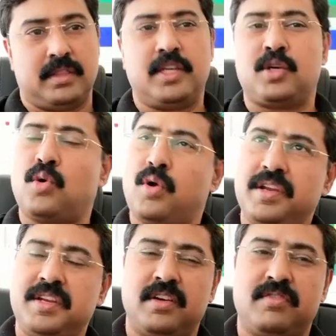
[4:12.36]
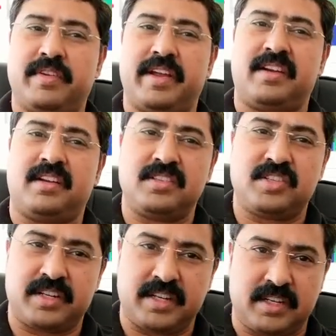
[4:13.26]
The quality of data
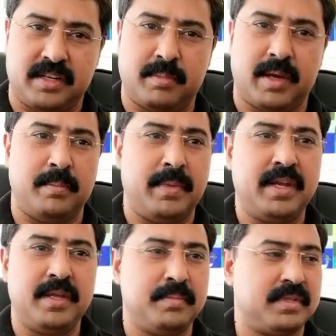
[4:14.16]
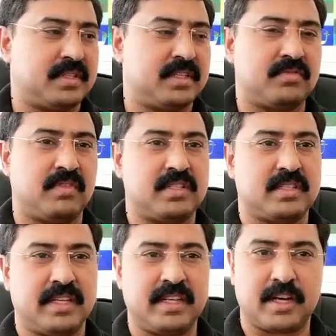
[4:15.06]
generated by many business
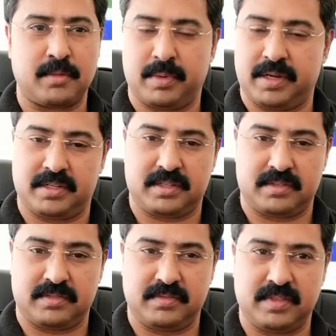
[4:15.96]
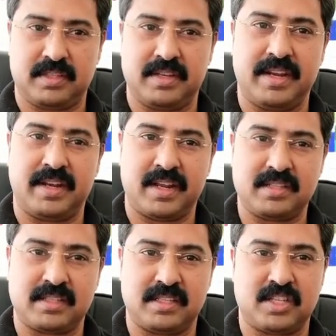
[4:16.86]
was incomplete, with
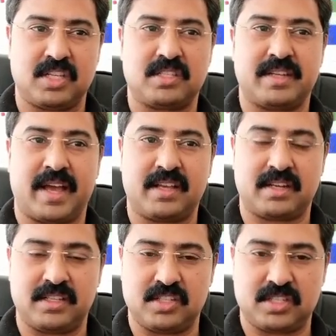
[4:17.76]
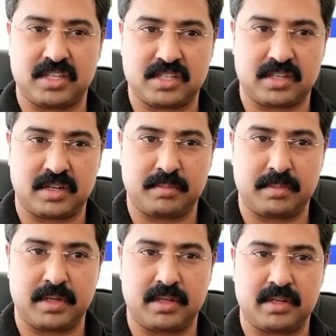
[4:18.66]
details such as tax registration
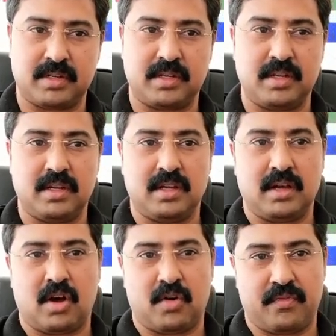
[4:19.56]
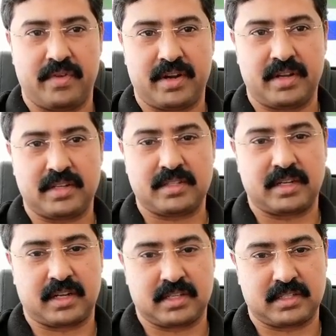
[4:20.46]
number of vendors
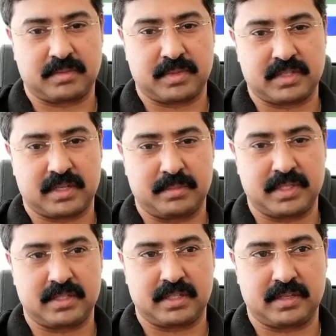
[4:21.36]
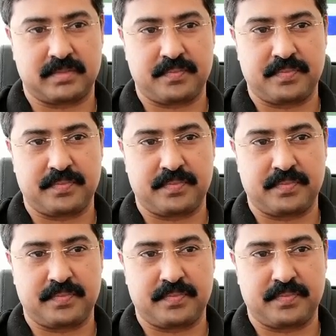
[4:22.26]
and customers are missing.